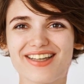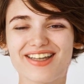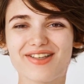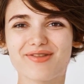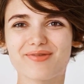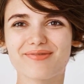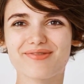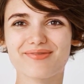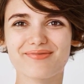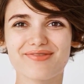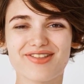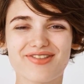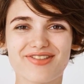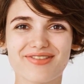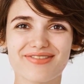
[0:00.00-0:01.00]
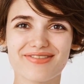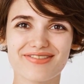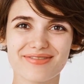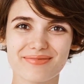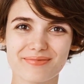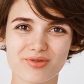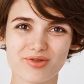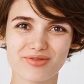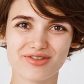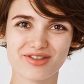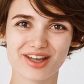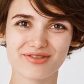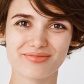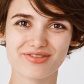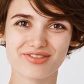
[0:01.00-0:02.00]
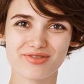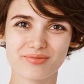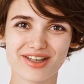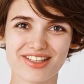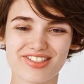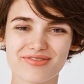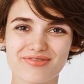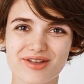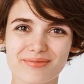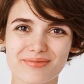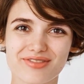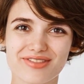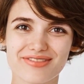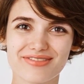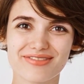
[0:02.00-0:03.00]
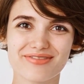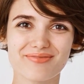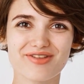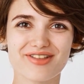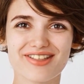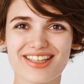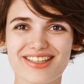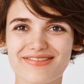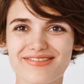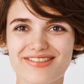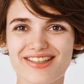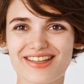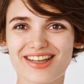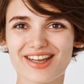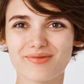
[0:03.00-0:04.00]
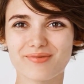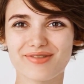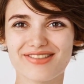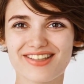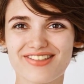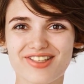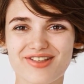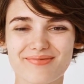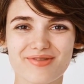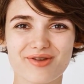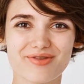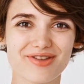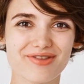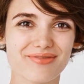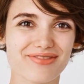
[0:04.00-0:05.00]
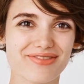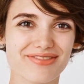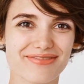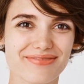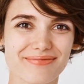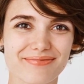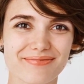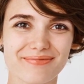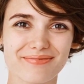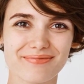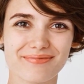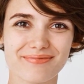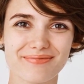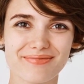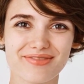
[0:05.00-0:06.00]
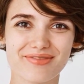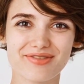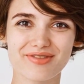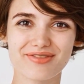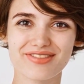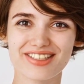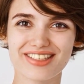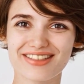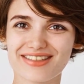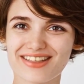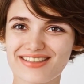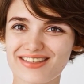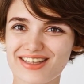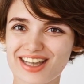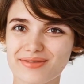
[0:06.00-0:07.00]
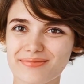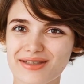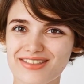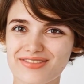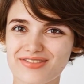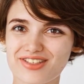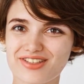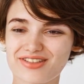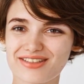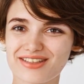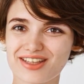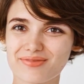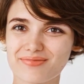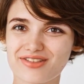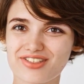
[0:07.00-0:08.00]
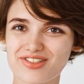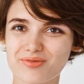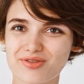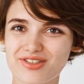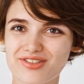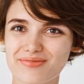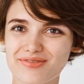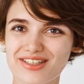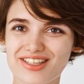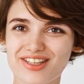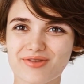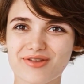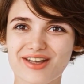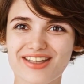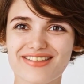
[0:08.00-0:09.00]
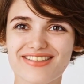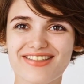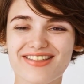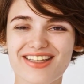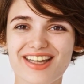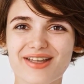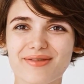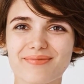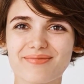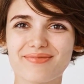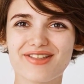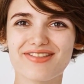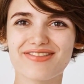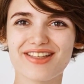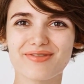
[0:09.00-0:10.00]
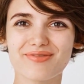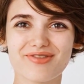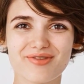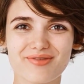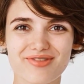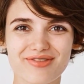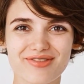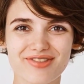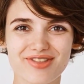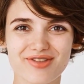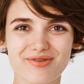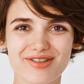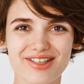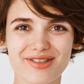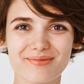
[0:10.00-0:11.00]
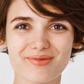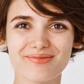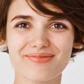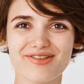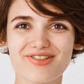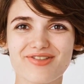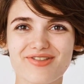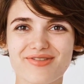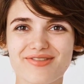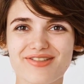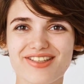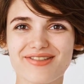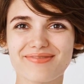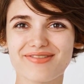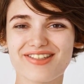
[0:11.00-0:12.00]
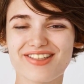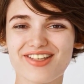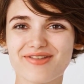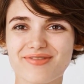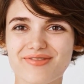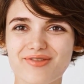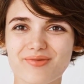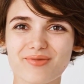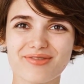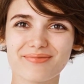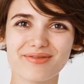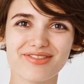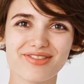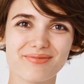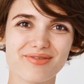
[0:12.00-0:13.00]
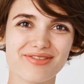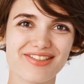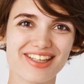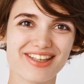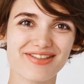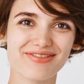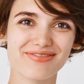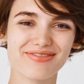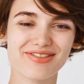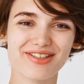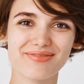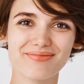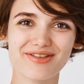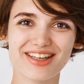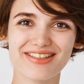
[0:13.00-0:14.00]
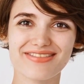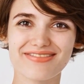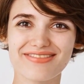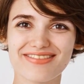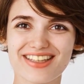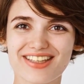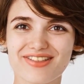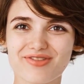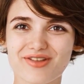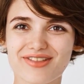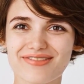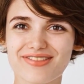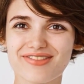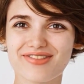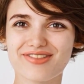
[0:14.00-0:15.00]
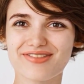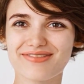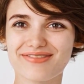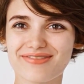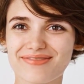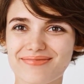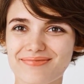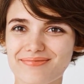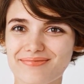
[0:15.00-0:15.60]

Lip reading: AI-driven features, Polar offers a range of options for enhancing and retouching photos. 13. KineMaster, a feature-rich video editing app that allows users to create professional-looking videos with multiple layers, effects, and transitions.